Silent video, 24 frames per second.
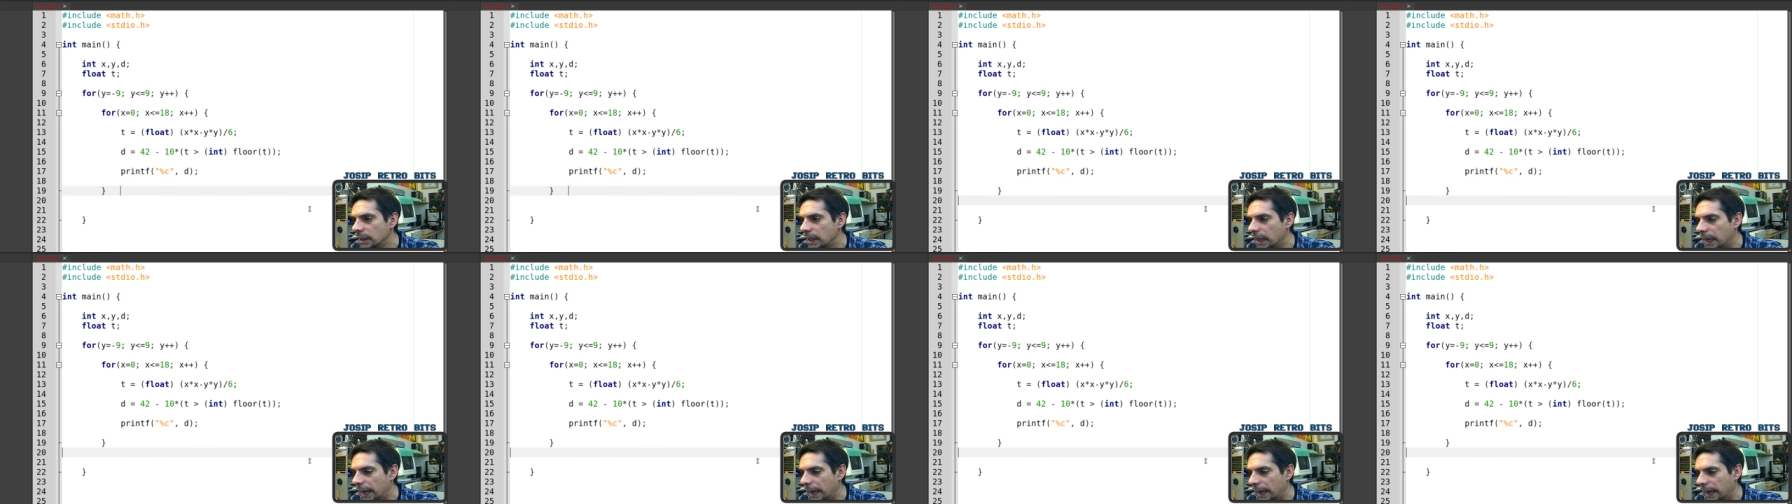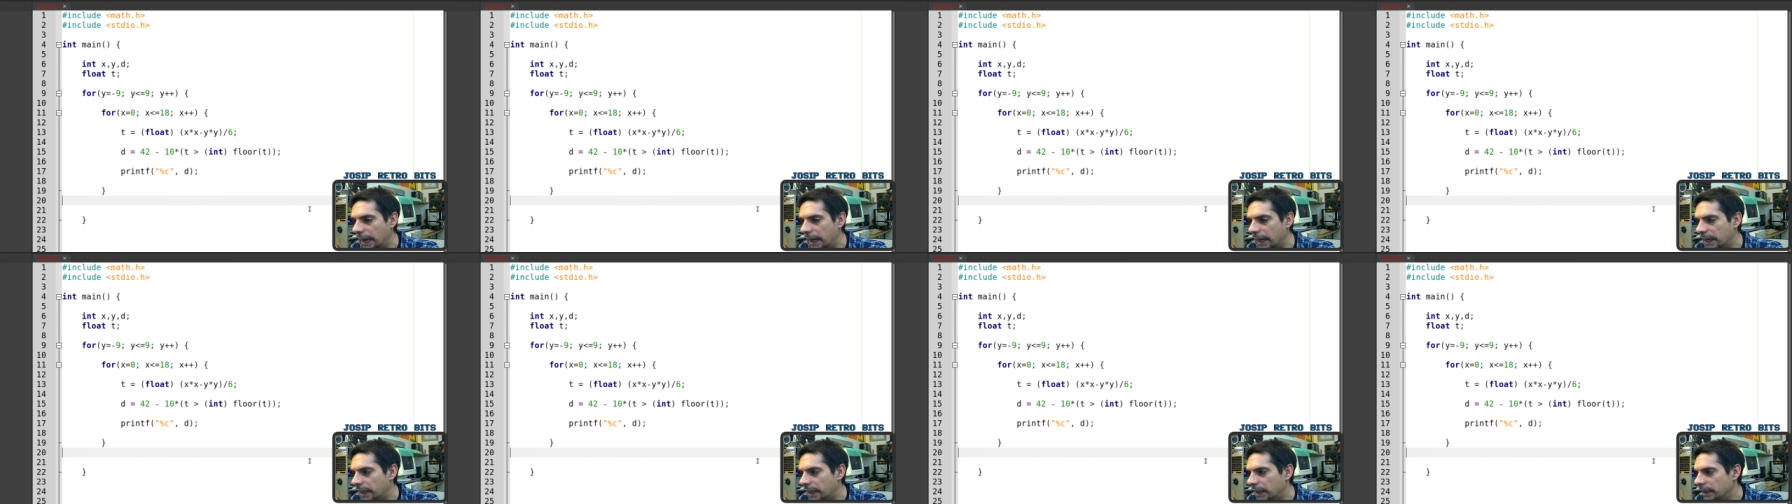
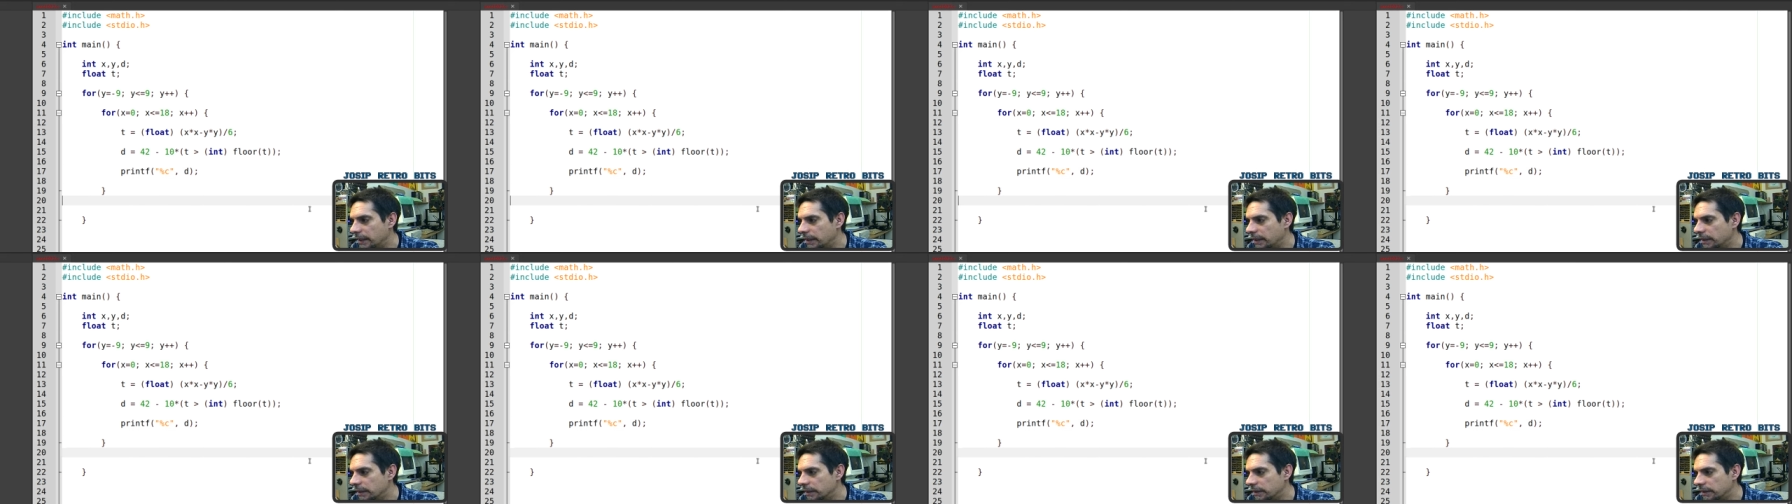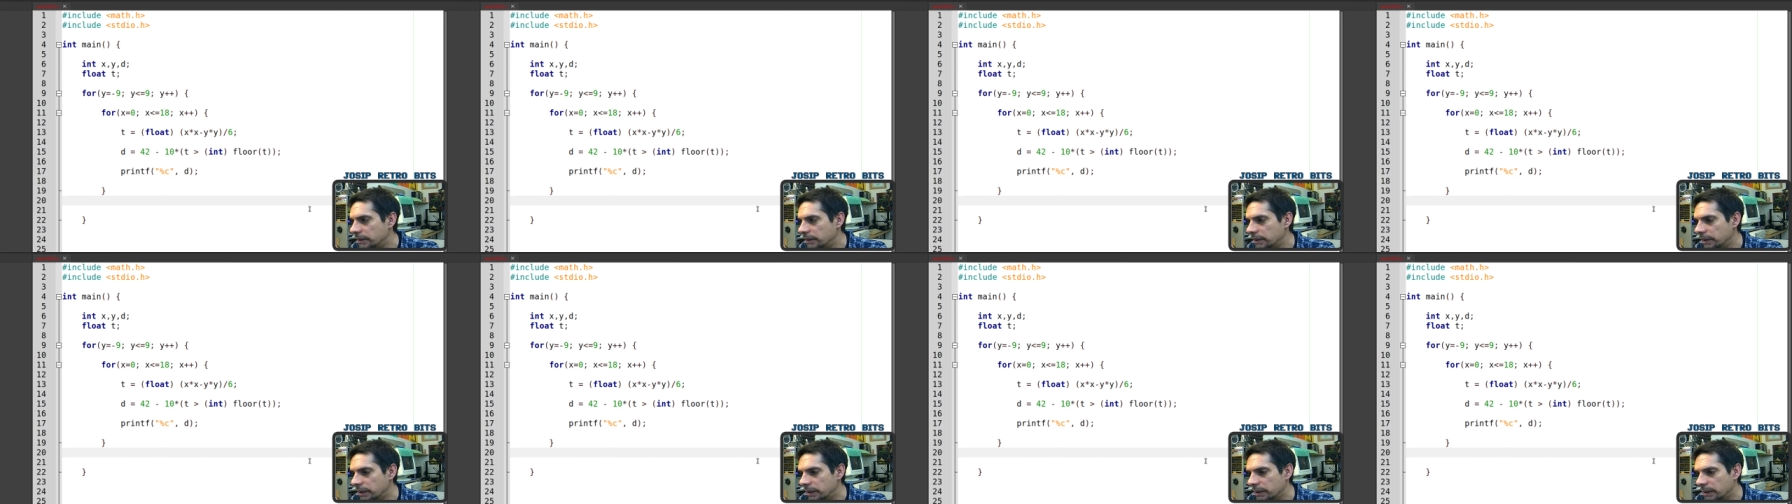and
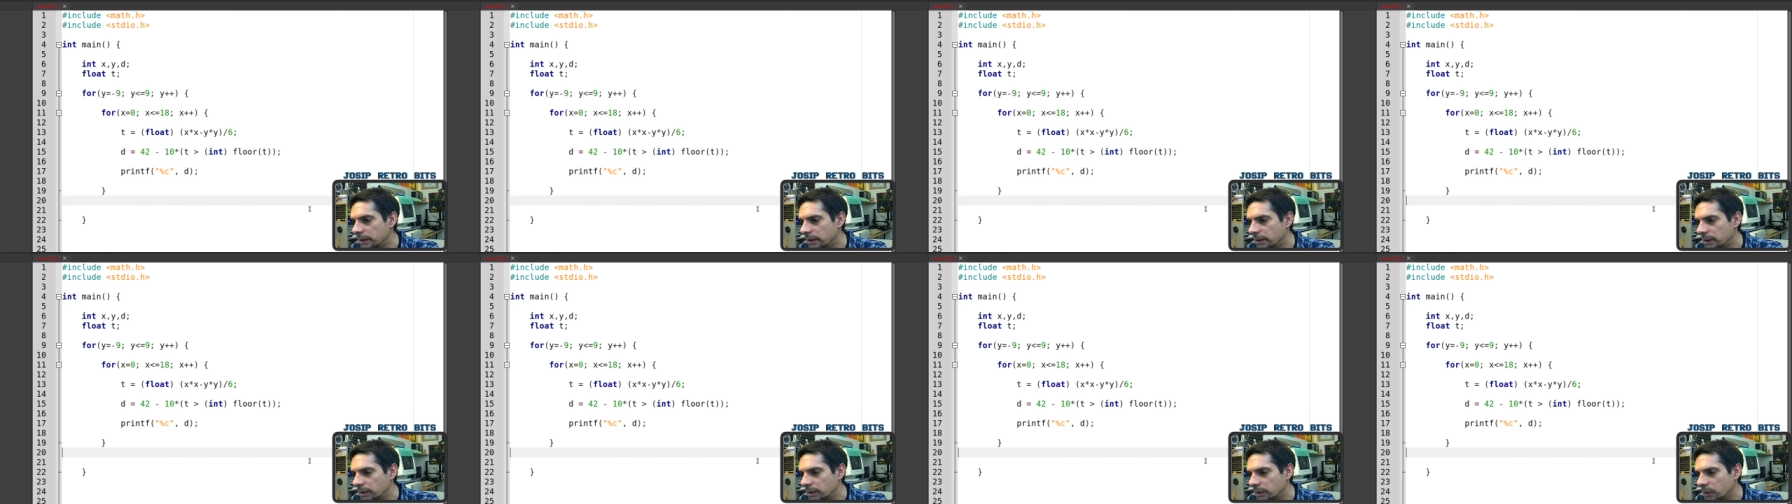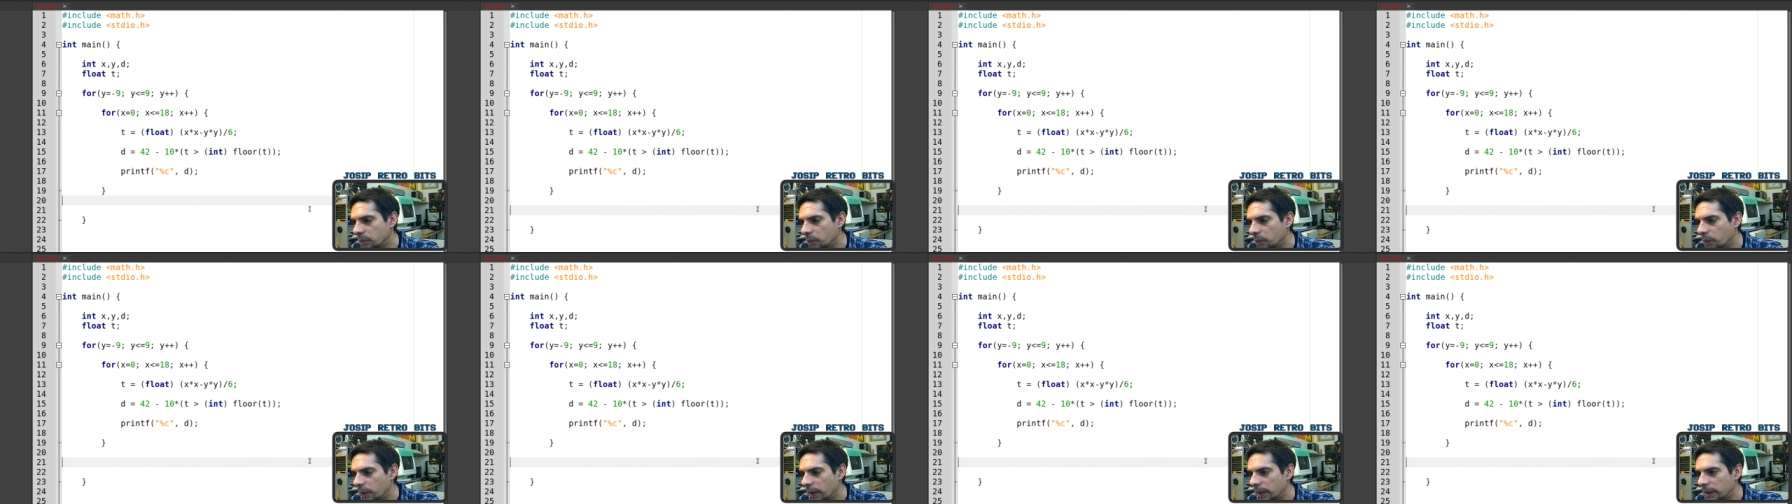
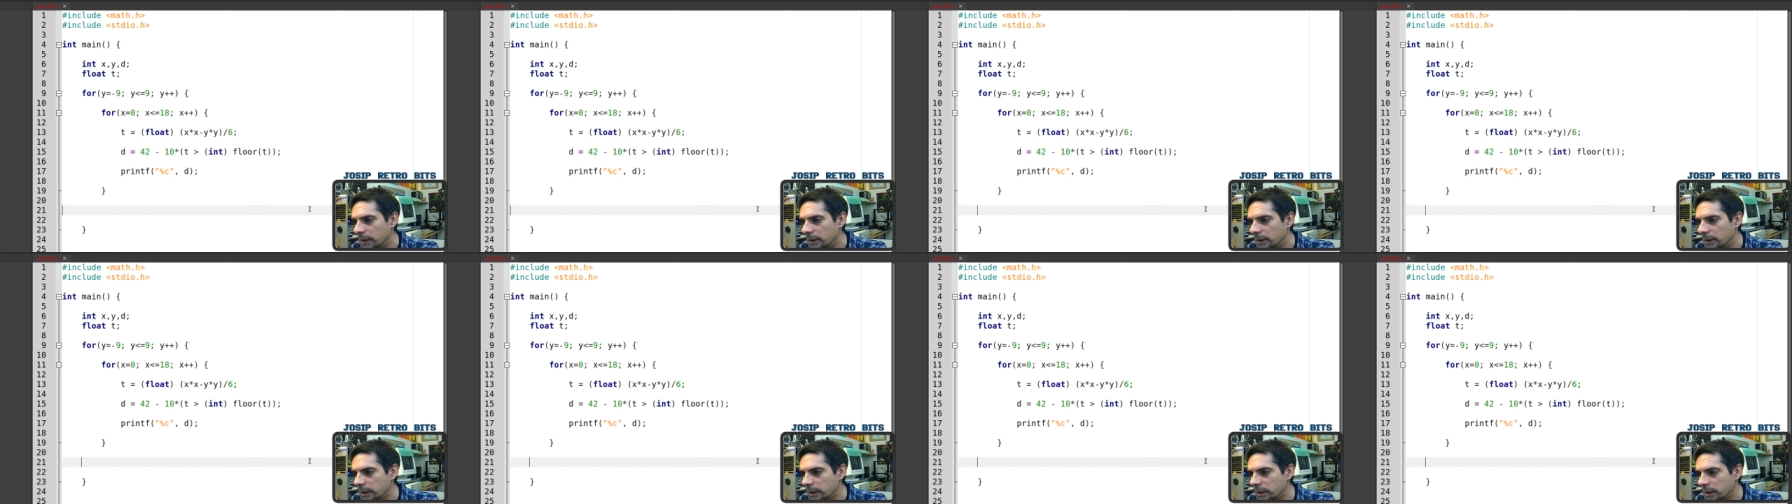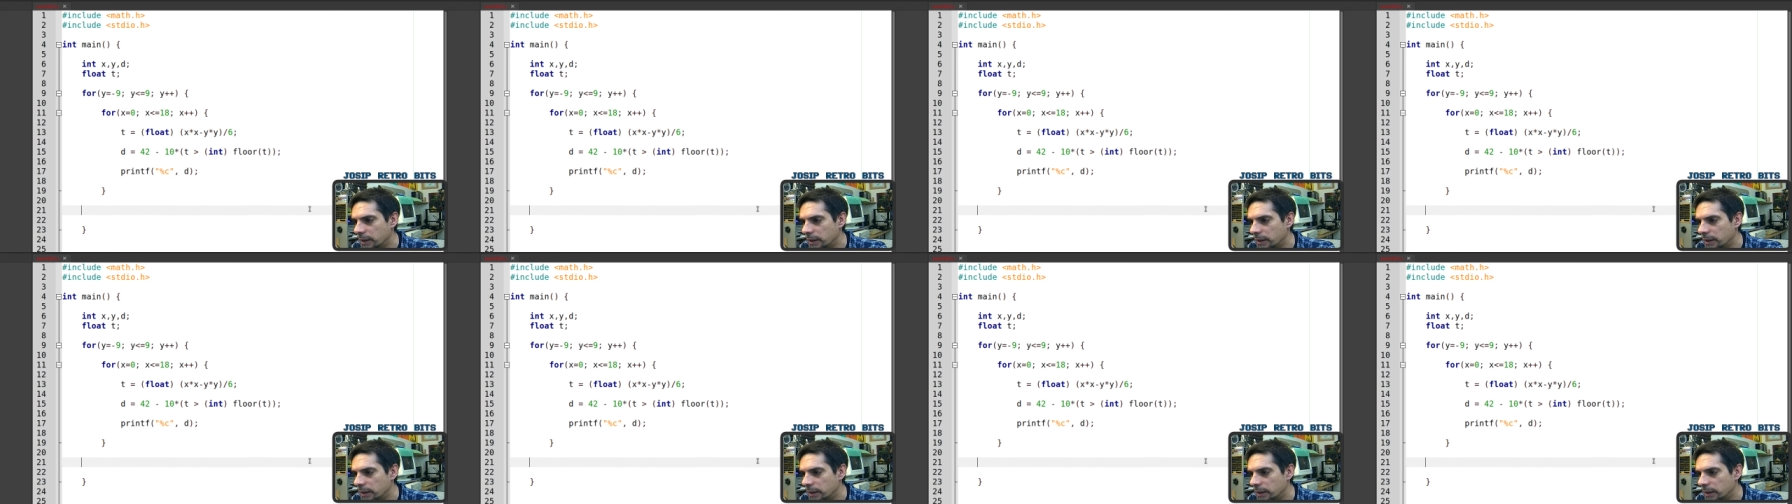when